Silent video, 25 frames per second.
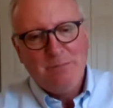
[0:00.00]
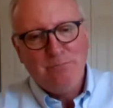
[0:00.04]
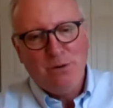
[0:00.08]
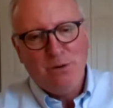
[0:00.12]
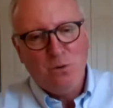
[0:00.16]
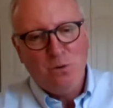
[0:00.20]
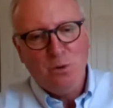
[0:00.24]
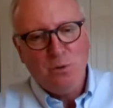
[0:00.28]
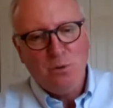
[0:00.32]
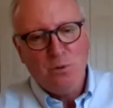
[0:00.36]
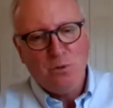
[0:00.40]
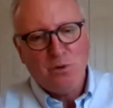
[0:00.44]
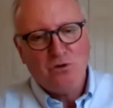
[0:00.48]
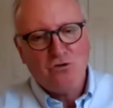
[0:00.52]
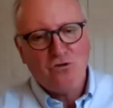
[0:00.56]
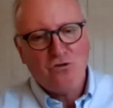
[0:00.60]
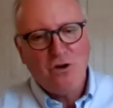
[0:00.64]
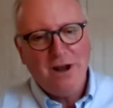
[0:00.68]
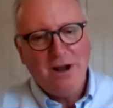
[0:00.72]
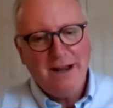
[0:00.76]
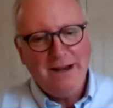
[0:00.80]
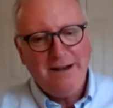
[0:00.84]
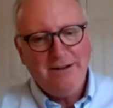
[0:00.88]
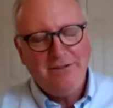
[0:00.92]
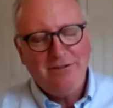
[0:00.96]
But when we're
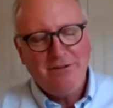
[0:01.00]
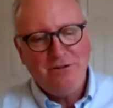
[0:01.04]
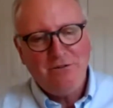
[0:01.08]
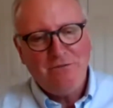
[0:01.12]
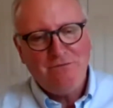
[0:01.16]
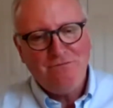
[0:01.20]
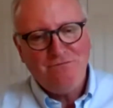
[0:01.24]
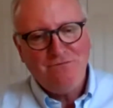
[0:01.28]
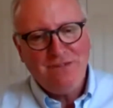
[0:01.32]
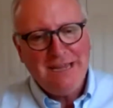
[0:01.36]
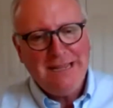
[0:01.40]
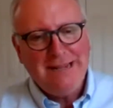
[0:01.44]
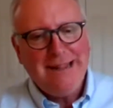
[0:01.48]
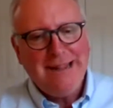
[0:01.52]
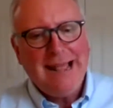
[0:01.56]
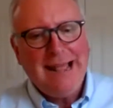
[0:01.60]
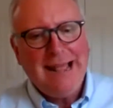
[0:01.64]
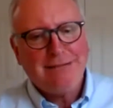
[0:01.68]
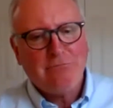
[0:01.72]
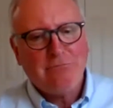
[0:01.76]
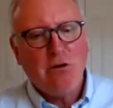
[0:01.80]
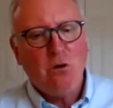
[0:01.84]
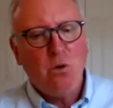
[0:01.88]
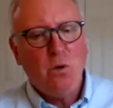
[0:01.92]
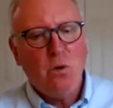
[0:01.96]
trying to feed
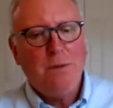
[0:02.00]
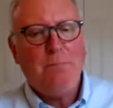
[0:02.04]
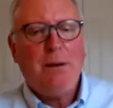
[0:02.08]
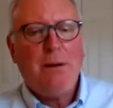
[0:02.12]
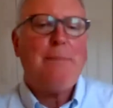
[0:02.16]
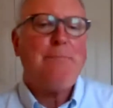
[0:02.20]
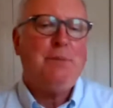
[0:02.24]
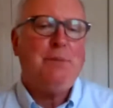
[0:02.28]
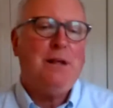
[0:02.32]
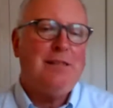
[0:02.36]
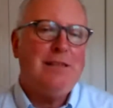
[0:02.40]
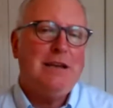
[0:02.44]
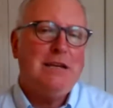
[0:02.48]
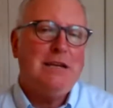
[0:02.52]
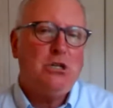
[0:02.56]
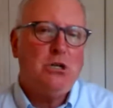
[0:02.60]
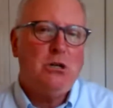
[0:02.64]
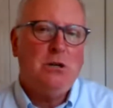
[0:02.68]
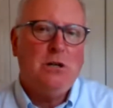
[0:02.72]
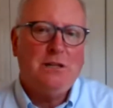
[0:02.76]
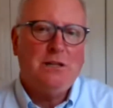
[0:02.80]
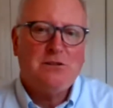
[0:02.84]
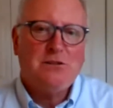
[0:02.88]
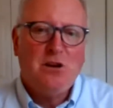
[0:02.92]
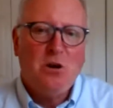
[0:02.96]
that growing
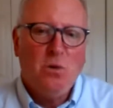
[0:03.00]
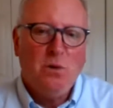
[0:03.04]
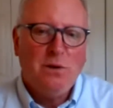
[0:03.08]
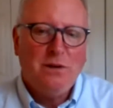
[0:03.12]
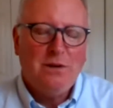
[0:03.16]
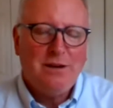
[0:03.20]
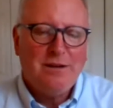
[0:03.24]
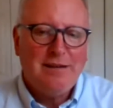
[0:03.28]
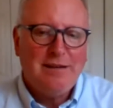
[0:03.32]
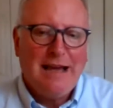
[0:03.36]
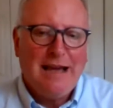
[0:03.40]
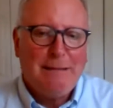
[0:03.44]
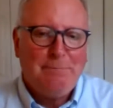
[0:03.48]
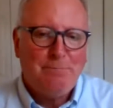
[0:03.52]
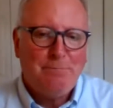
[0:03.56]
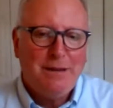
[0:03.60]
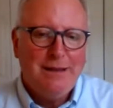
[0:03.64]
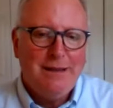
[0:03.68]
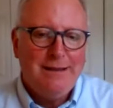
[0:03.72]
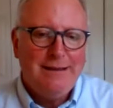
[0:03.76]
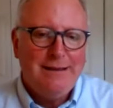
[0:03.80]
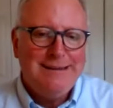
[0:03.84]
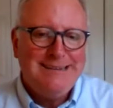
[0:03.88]
population that's going to top